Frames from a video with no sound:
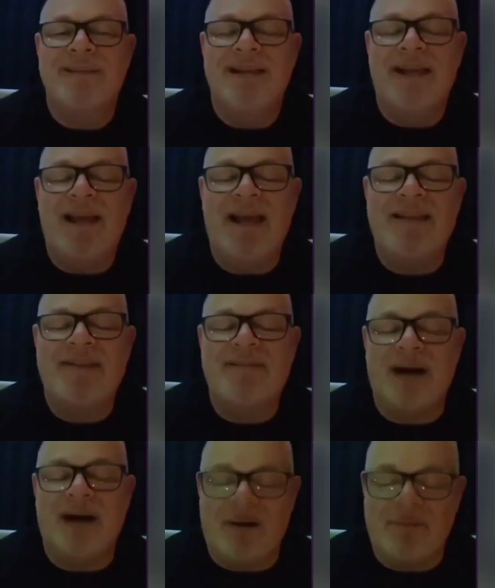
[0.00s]
It's
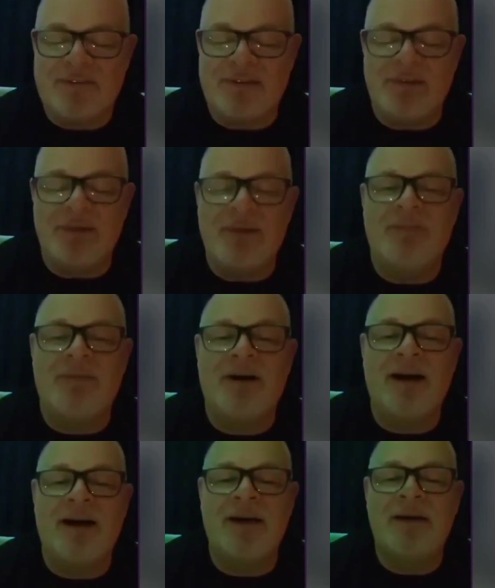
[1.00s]
absolutely
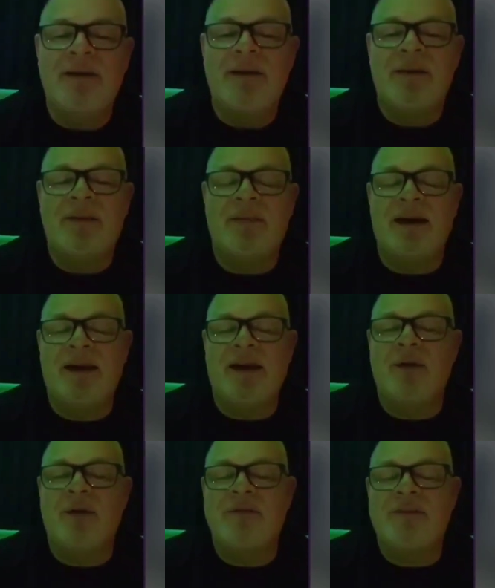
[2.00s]
fine. Thank you
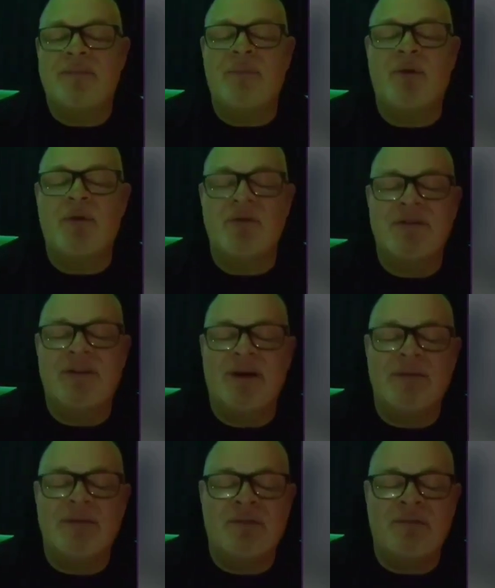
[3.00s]
ever so much. That was
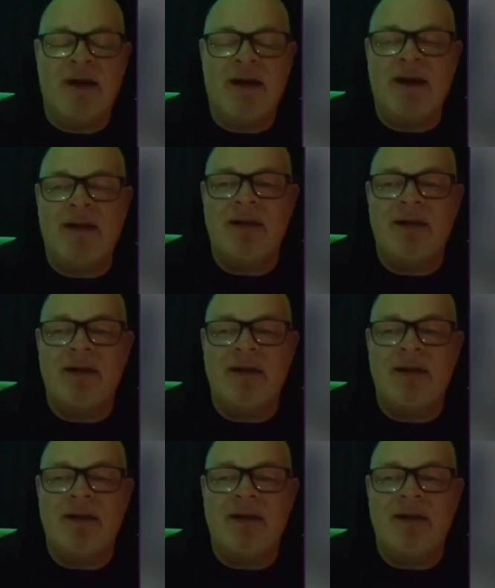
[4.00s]
great.